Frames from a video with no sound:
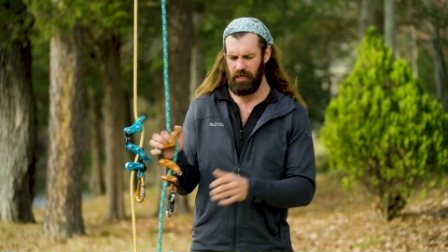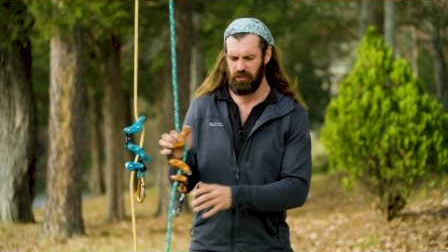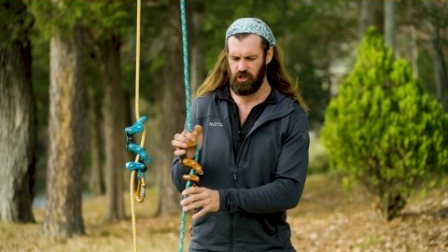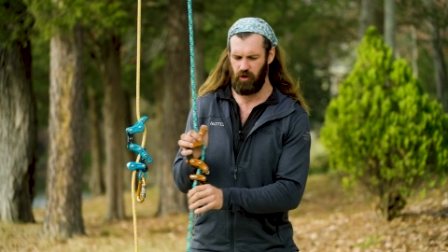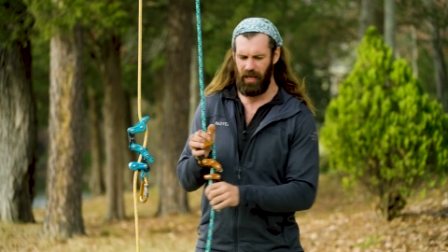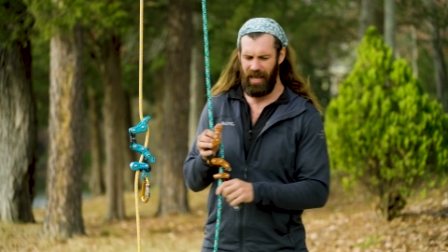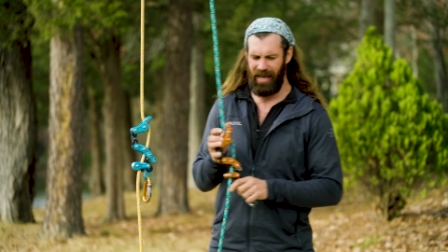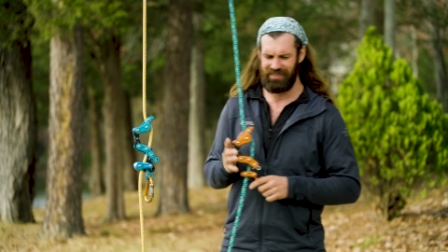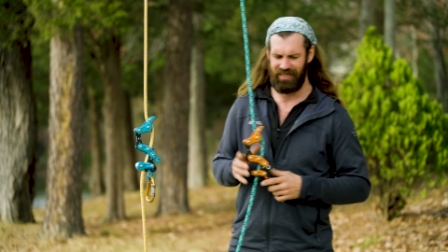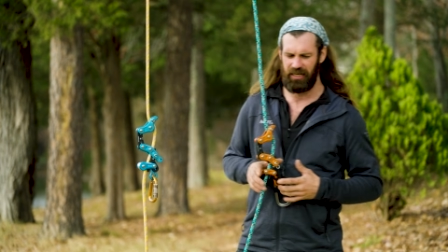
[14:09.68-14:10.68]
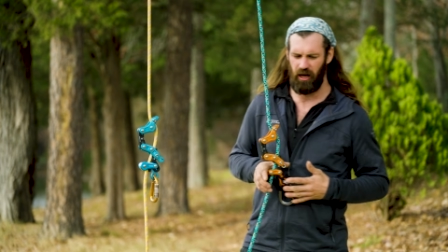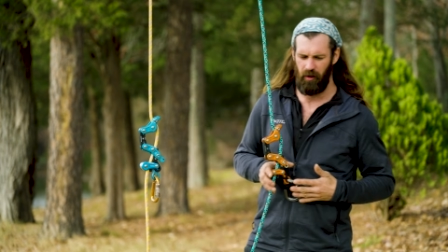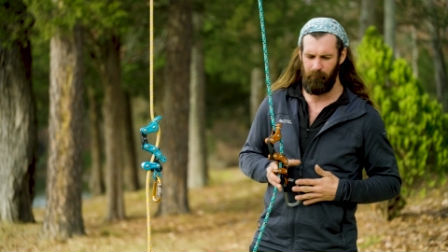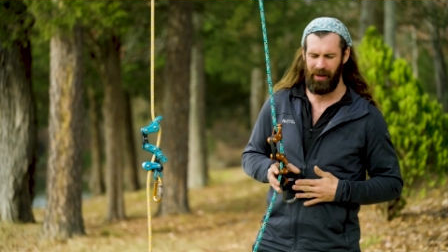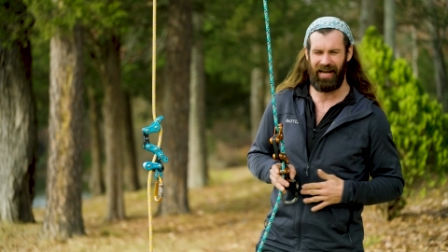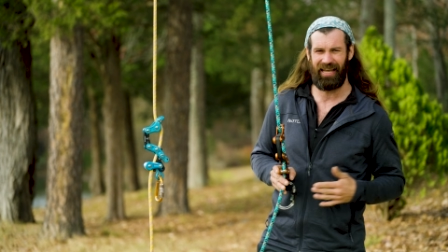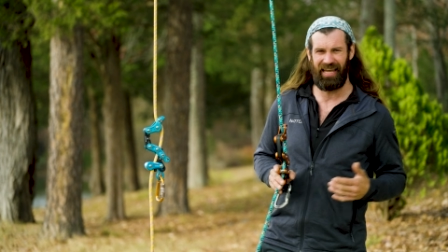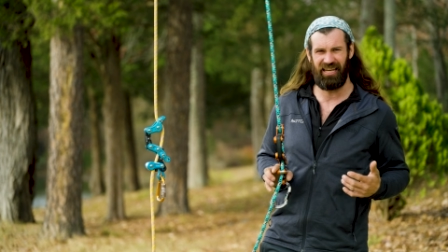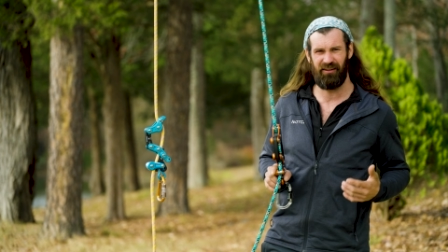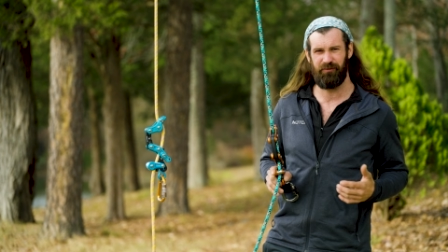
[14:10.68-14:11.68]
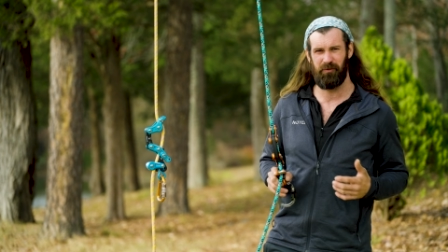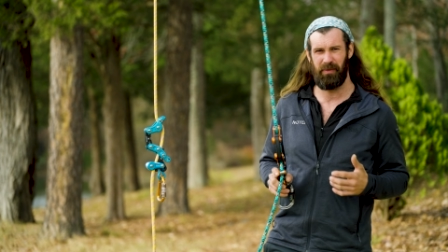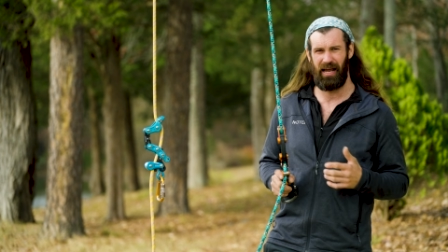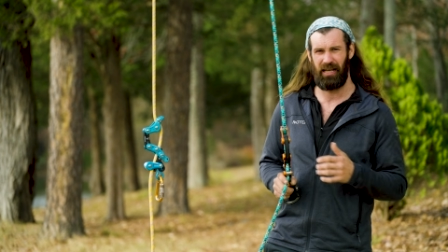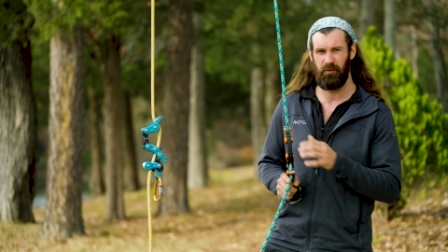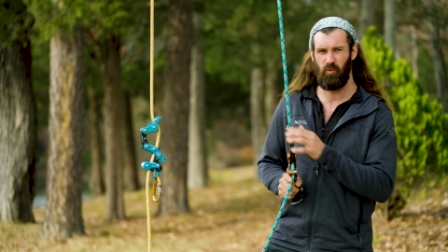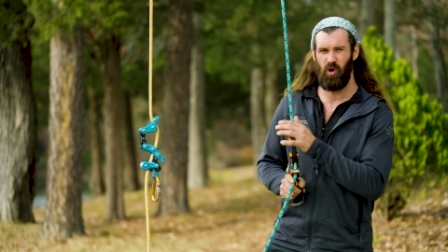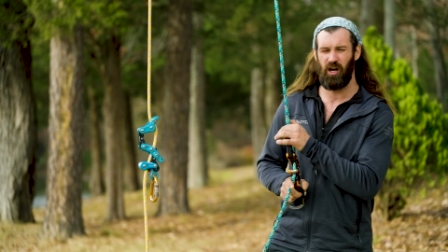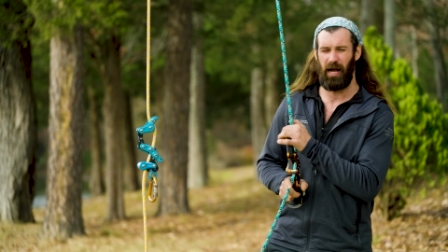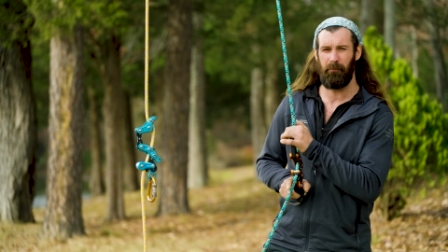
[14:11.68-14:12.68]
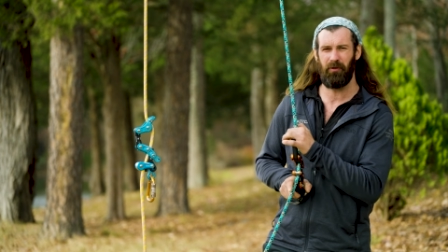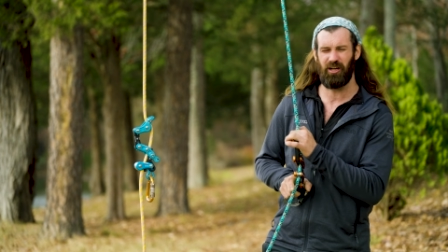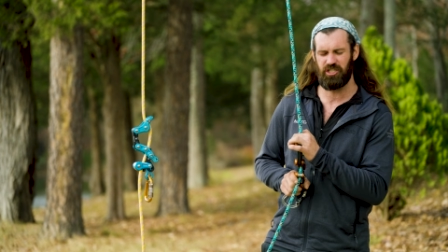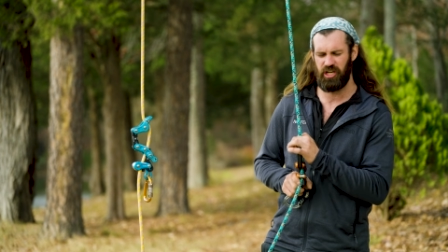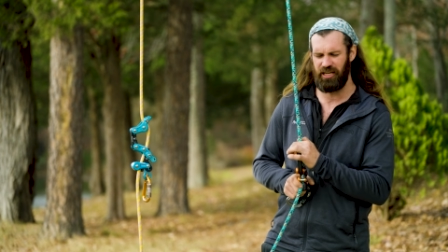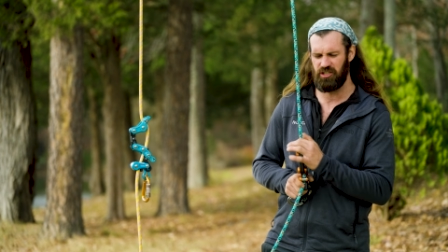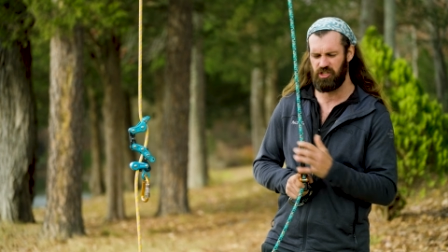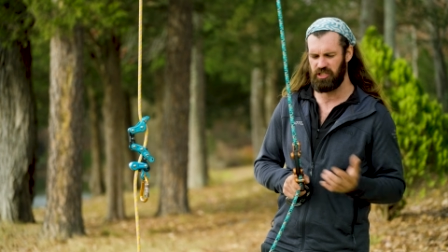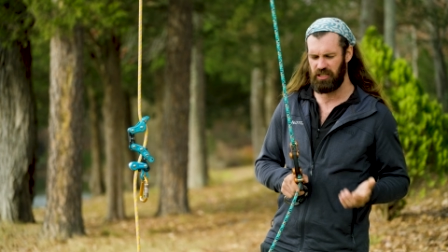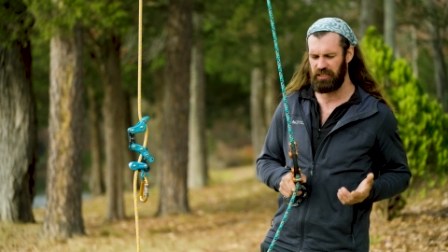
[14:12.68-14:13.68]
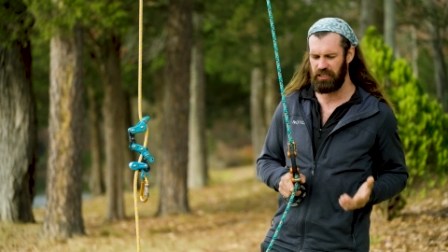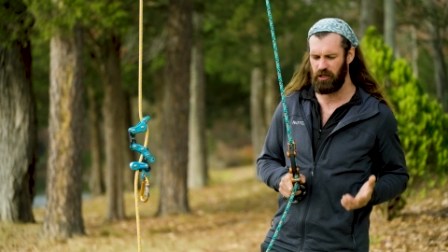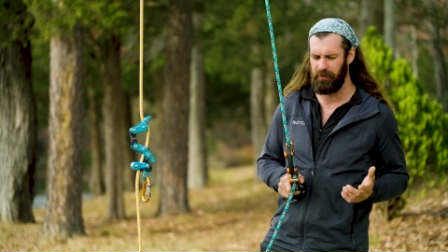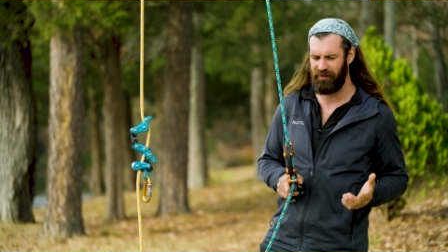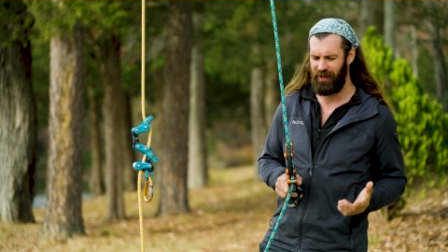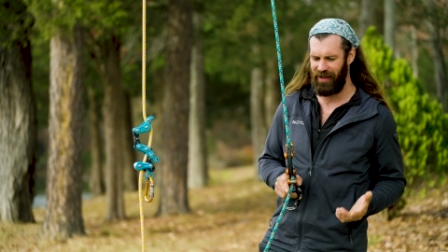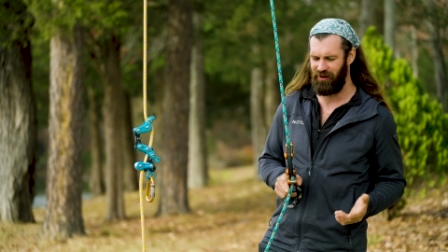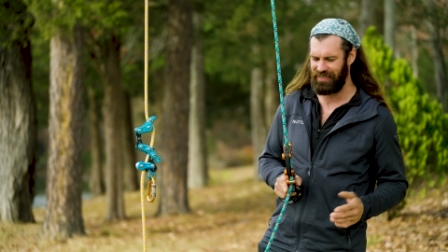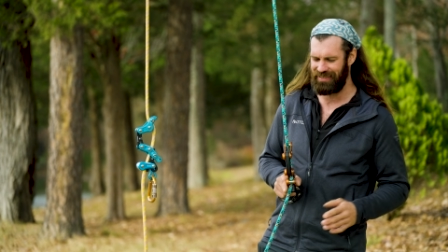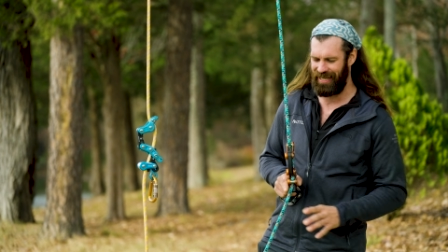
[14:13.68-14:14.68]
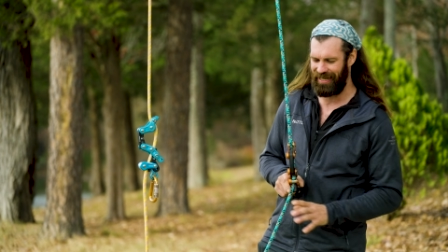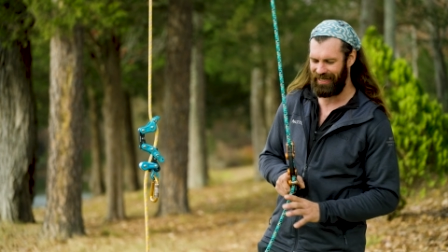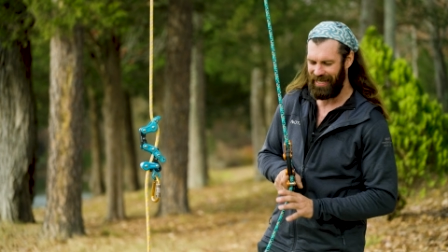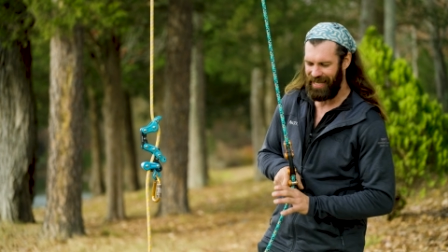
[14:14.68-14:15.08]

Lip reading: So as I come back in from that limb walk, I'm going to change just a little bit of how I tend.